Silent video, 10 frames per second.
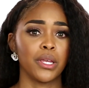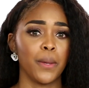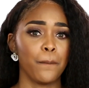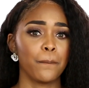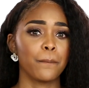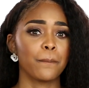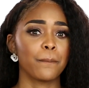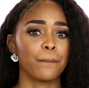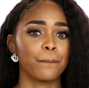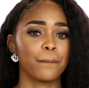Yep.
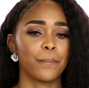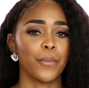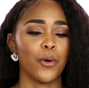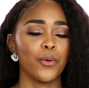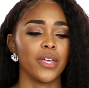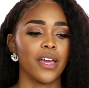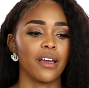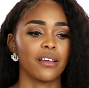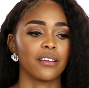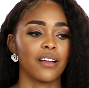Oh, yeah.